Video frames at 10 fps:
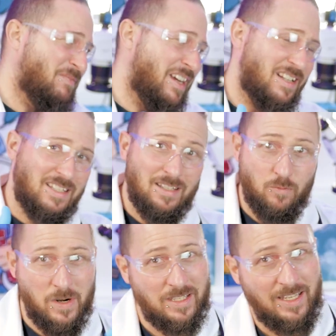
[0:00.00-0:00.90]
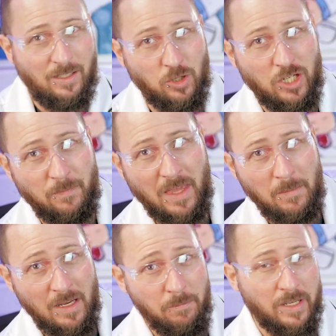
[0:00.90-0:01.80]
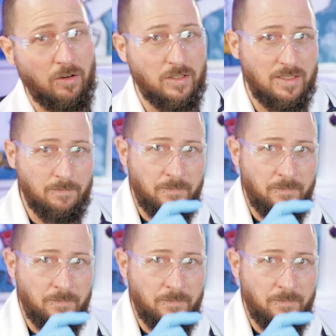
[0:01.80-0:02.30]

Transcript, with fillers: it's risky to ship them in because